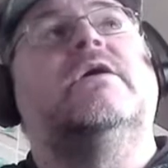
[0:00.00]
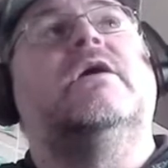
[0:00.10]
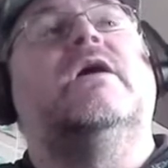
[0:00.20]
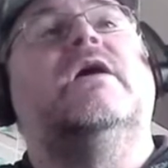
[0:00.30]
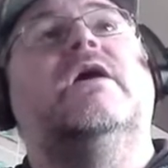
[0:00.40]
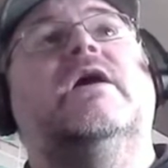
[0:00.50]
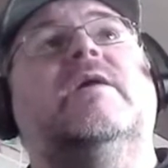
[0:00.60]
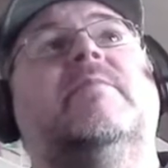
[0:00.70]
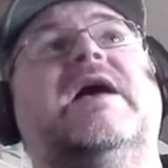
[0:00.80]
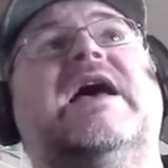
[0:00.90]

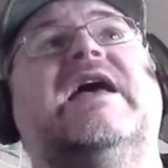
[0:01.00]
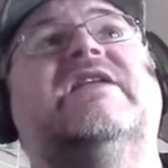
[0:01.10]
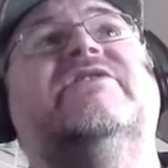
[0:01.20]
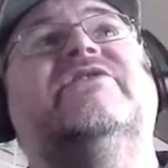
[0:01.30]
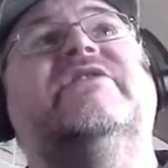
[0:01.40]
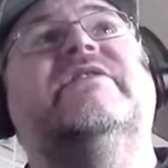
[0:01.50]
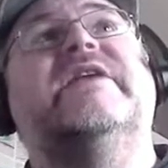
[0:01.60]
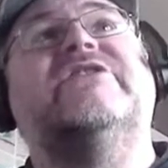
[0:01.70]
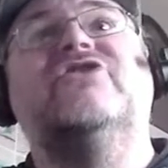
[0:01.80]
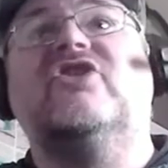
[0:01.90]
And
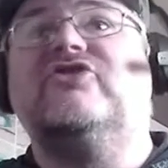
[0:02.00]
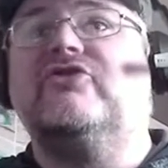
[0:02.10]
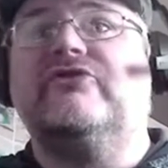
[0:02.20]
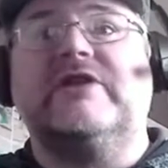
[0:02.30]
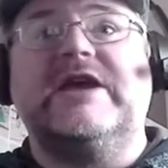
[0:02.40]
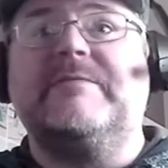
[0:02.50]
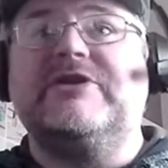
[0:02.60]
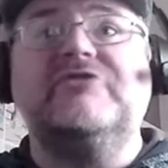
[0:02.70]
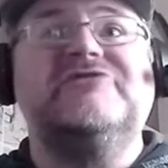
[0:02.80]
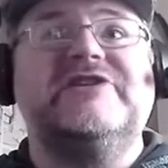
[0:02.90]
that's not usually him. He
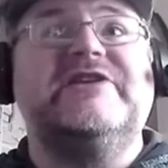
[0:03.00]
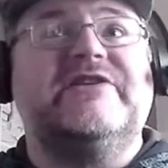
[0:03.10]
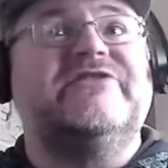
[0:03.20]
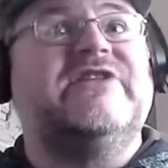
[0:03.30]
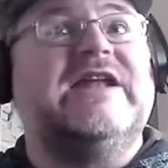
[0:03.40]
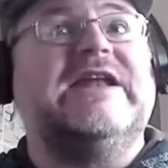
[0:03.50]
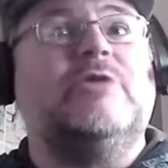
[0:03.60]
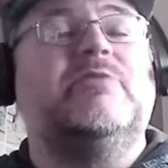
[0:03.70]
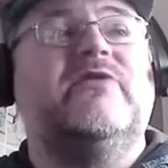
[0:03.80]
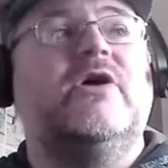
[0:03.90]
usually has
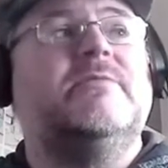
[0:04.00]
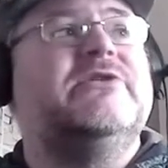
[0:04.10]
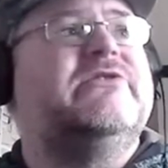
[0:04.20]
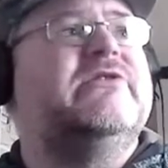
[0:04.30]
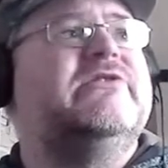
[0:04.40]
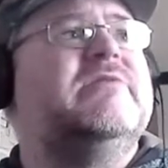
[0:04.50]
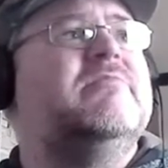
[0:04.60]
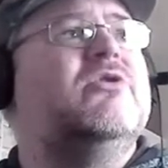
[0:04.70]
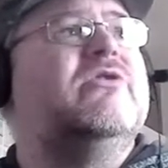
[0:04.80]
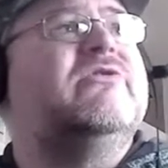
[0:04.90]
standout performances
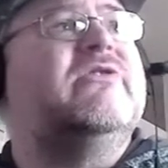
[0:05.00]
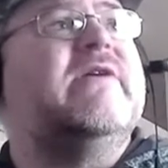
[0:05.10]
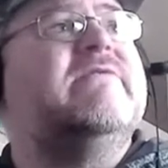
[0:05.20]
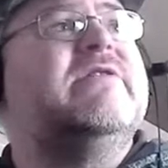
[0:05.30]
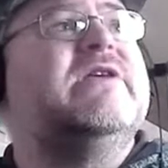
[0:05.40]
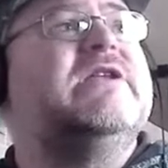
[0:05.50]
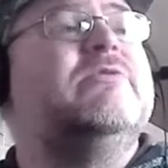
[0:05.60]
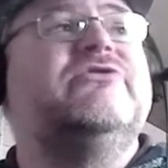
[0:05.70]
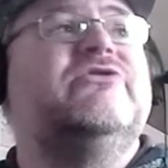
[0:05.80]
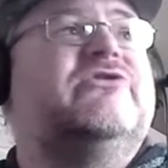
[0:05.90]
in most of everything. He
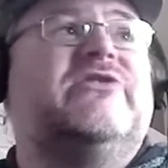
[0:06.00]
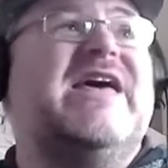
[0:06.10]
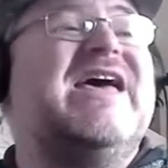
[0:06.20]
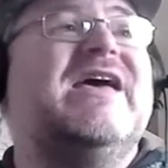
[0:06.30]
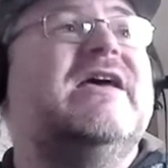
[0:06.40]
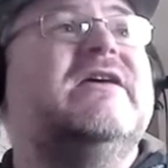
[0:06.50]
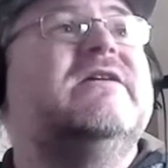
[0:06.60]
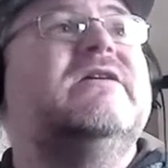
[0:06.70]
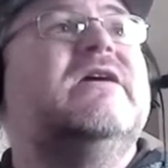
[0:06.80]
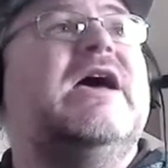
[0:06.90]
was just there.
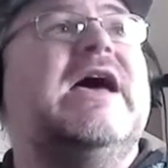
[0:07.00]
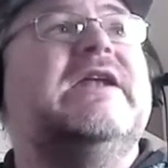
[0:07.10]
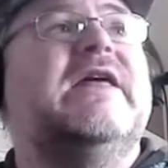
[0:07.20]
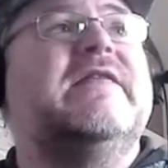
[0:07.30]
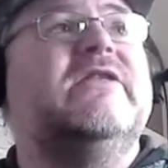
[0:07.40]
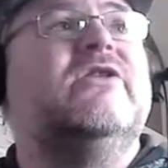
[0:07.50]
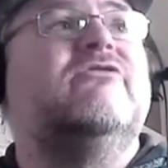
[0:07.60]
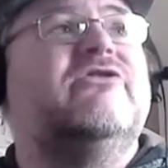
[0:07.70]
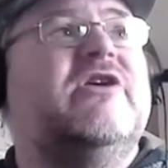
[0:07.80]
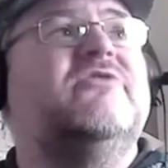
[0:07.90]
And I think the
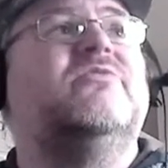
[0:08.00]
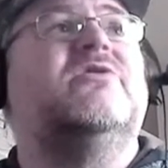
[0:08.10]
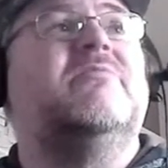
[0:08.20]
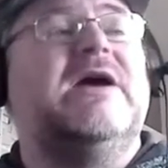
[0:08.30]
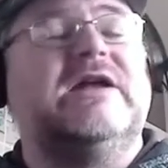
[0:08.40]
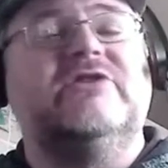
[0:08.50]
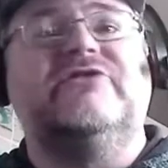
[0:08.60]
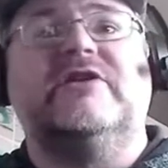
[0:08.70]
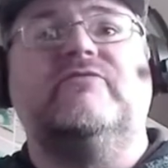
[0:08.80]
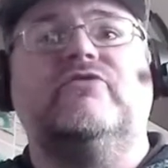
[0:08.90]
Chris Hemsworth and Michael
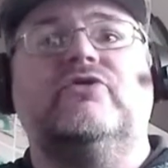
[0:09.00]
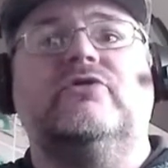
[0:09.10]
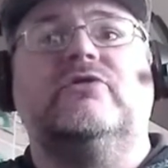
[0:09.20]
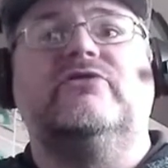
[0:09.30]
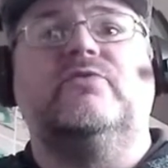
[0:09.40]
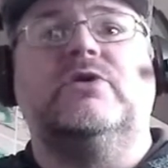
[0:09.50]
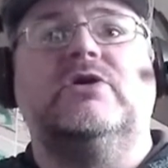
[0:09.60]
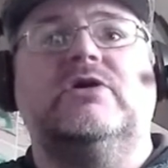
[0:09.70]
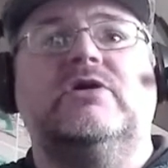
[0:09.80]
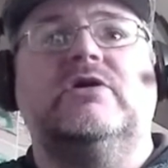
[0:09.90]
Shannon roles
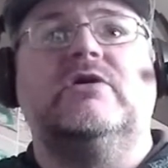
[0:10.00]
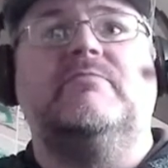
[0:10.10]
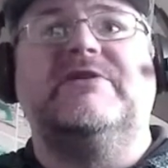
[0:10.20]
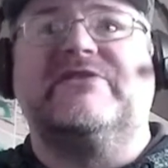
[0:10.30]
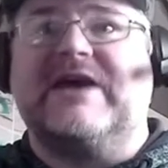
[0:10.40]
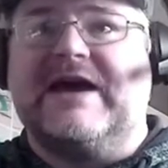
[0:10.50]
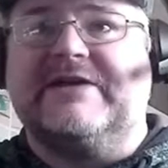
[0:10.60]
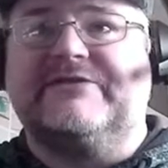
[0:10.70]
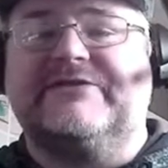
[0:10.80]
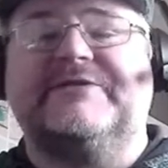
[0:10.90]
were
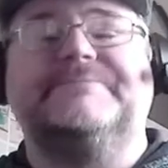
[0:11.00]
miscast.